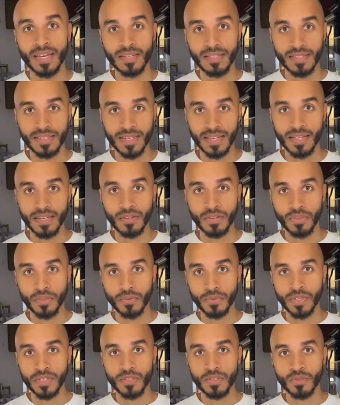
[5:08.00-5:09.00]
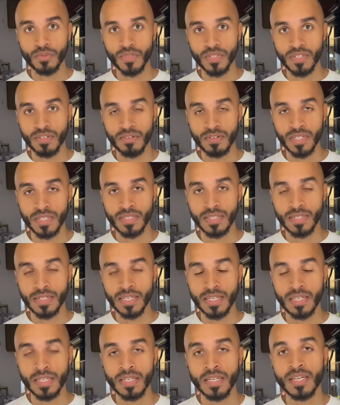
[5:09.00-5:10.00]
take a 3-2 series
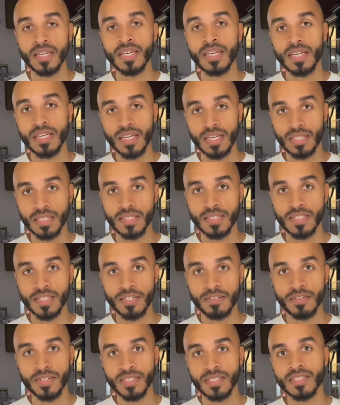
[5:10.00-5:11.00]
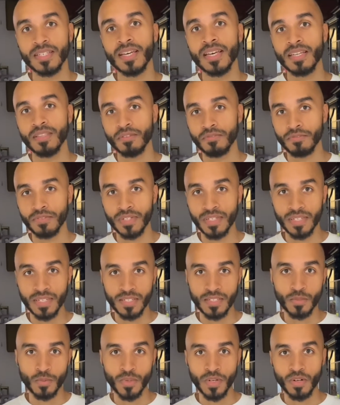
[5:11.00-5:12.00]
lead in the series, and the Phillies
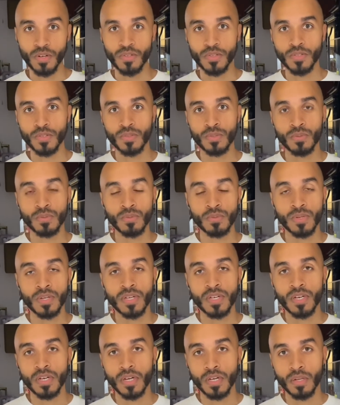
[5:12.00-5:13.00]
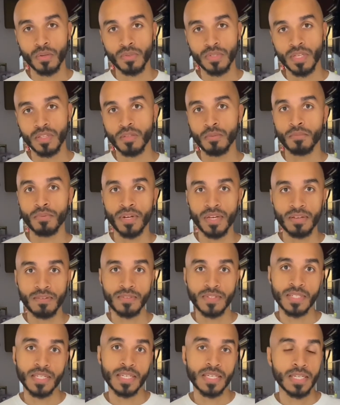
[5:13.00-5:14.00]
went on to close out the Braves
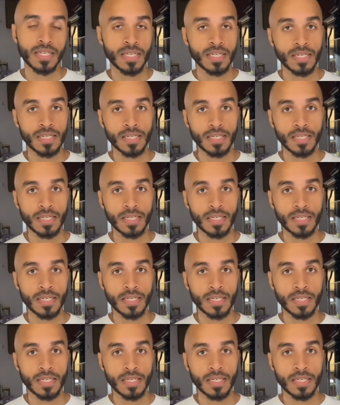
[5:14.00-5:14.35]
in